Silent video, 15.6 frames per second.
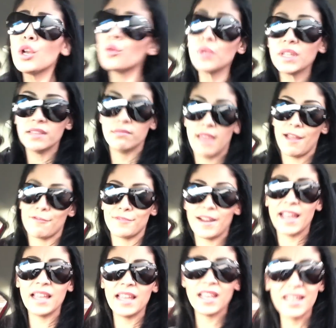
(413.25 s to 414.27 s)
don't need that,
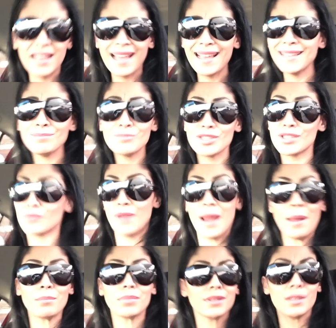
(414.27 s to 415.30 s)
right? And I am just
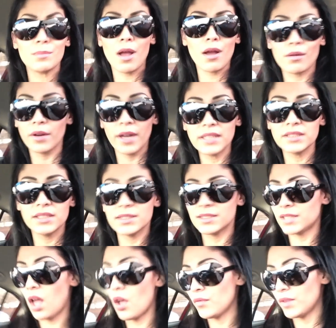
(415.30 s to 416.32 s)
rambling about crazy
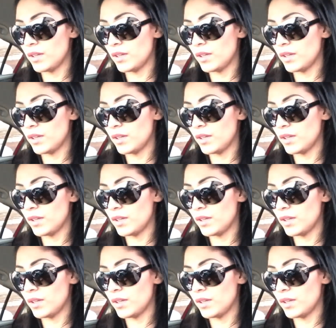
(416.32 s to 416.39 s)
stuff